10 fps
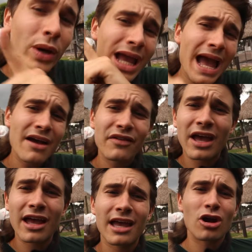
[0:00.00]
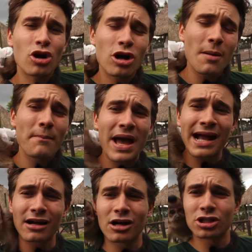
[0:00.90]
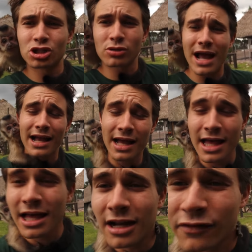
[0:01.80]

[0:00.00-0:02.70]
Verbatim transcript: We have her back on track, and